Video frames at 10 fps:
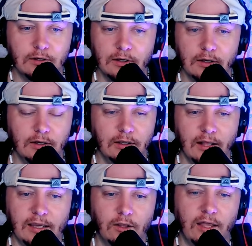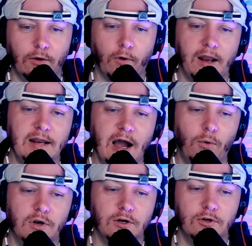Mm-mm. Like right now,
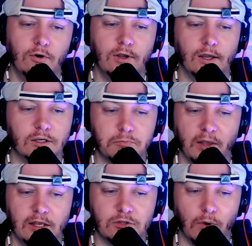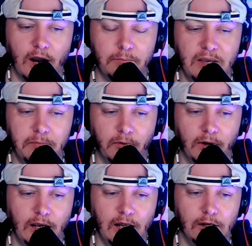what you're doing explains why people are
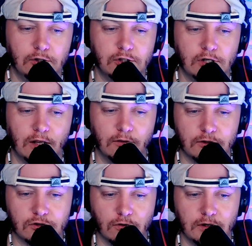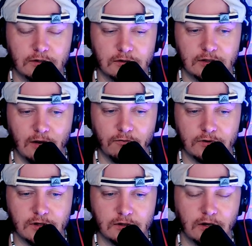eating shit in the streets in San
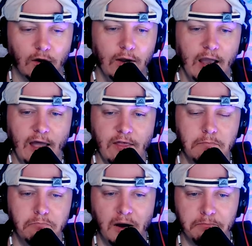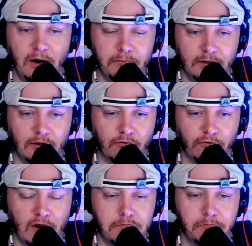Francisco and then butt pumping their
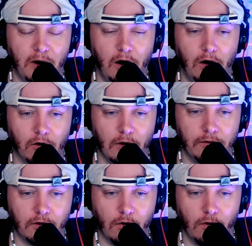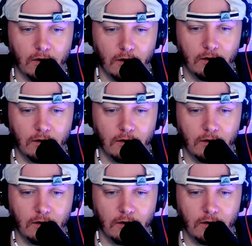friend Paul around the corner.